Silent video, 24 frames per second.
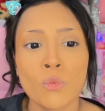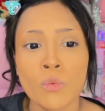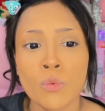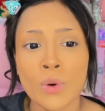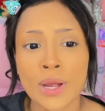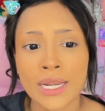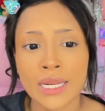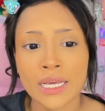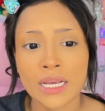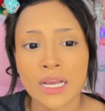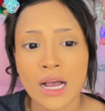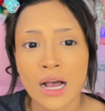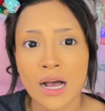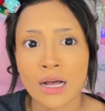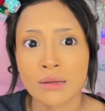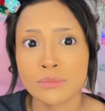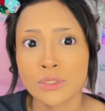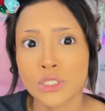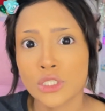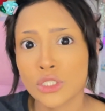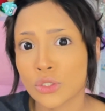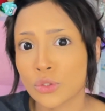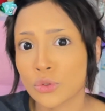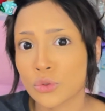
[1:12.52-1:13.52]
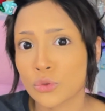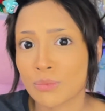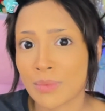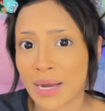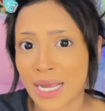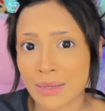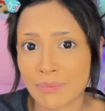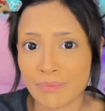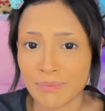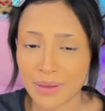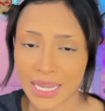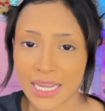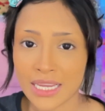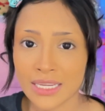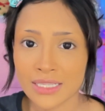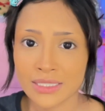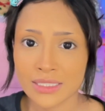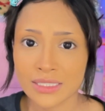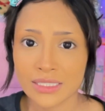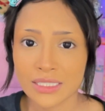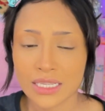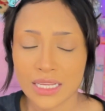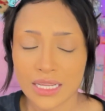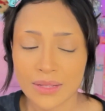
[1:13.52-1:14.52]
when it comes to my
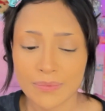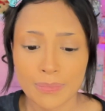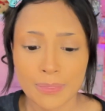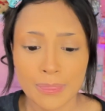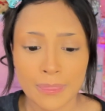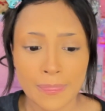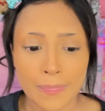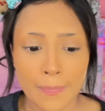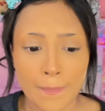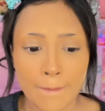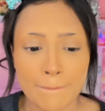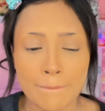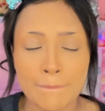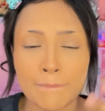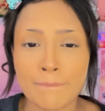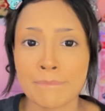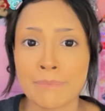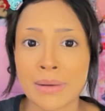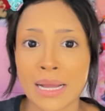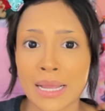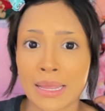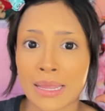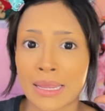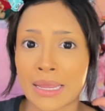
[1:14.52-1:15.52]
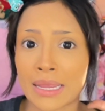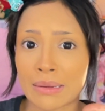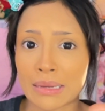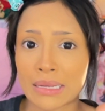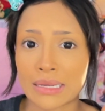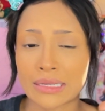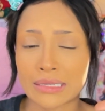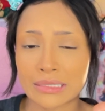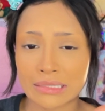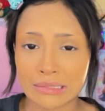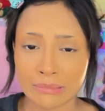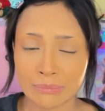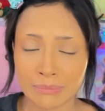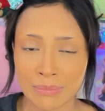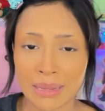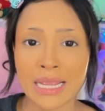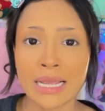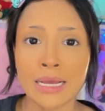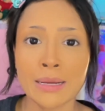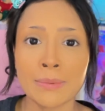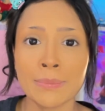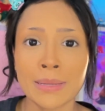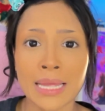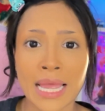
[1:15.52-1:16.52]
base, my
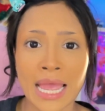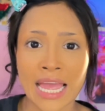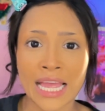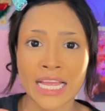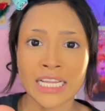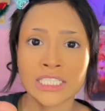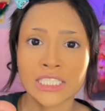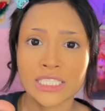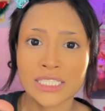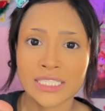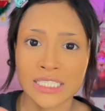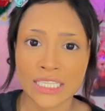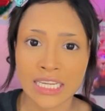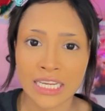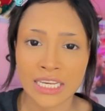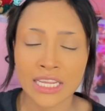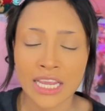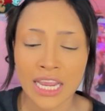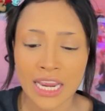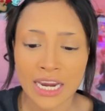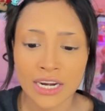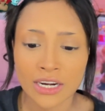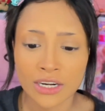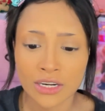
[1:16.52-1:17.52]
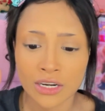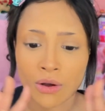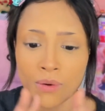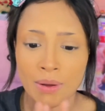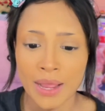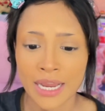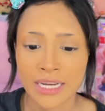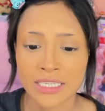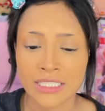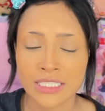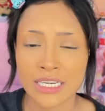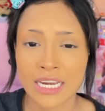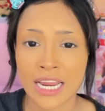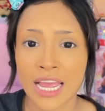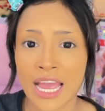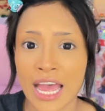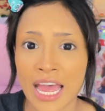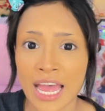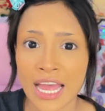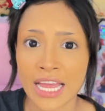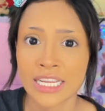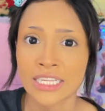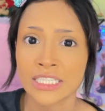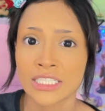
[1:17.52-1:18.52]
makeup and skincare go hand in
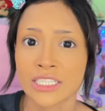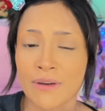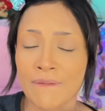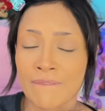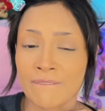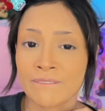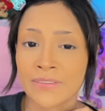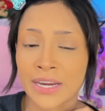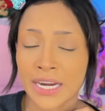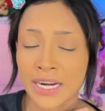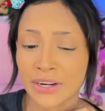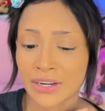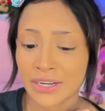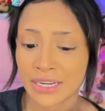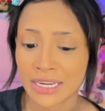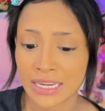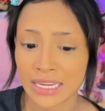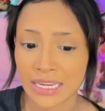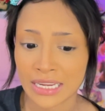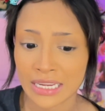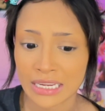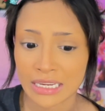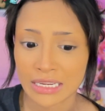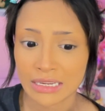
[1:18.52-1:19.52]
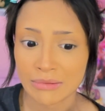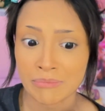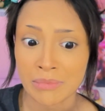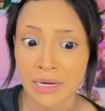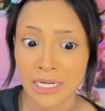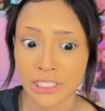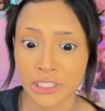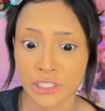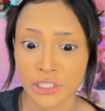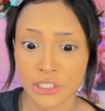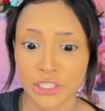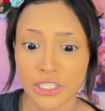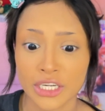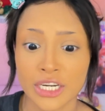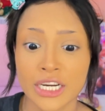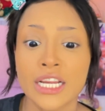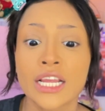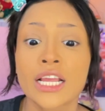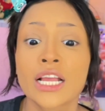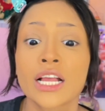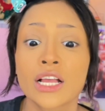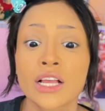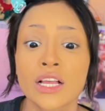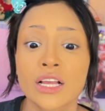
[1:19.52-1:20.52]
hand very much.
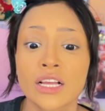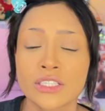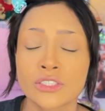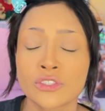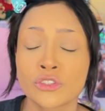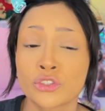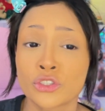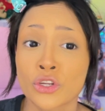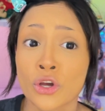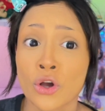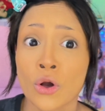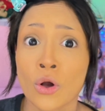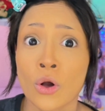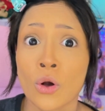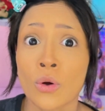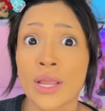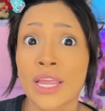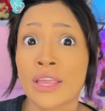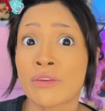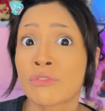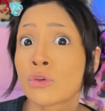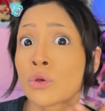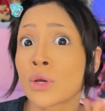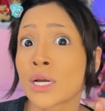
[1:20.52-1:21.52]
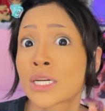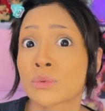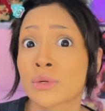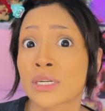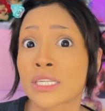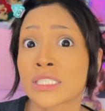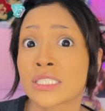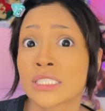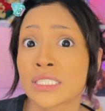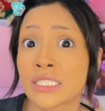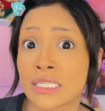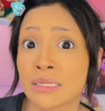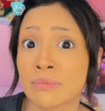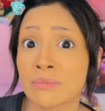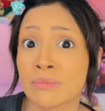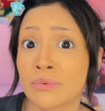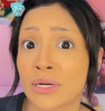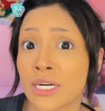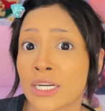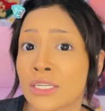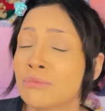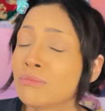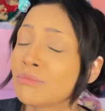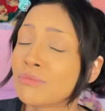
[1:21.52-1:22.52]
So if you guys want to see,
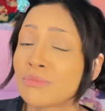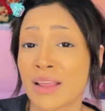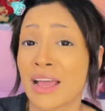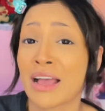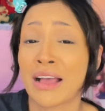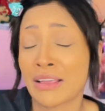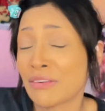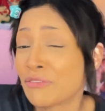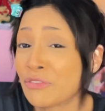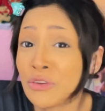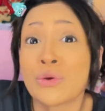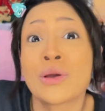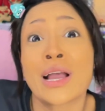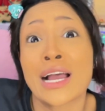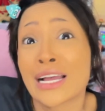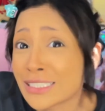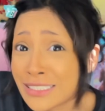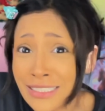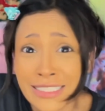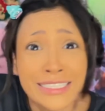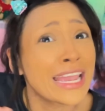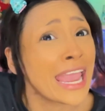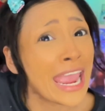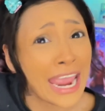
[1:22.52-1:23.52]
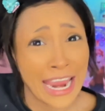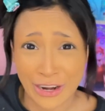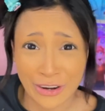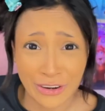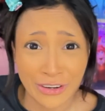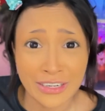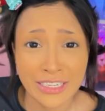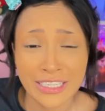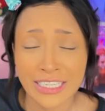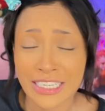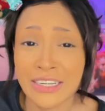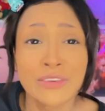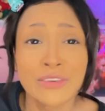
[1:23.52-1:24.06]
if you guys care,